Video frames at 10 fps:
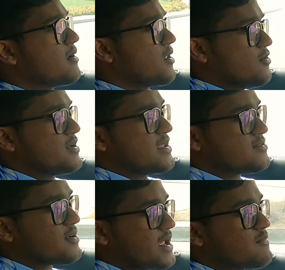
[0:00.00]
you know,
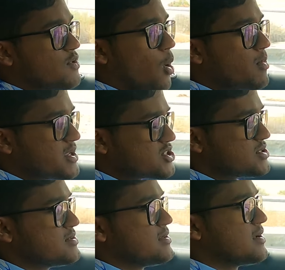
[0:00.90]
test drive the
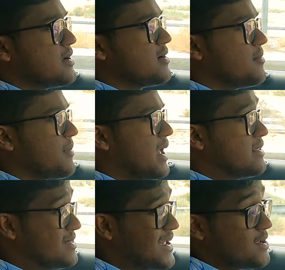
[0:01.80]
competition
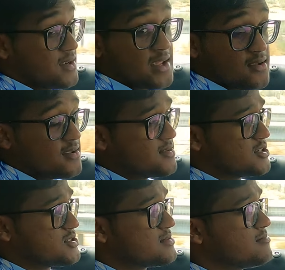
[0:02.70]
and then take a
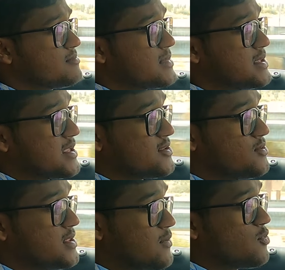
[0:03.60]
decision.
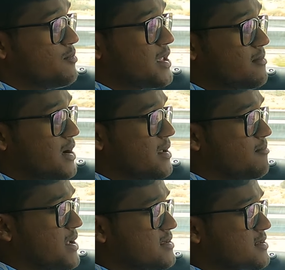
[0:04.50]
That would be my
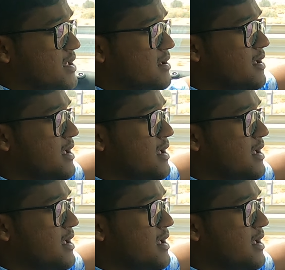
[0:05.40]
best tip.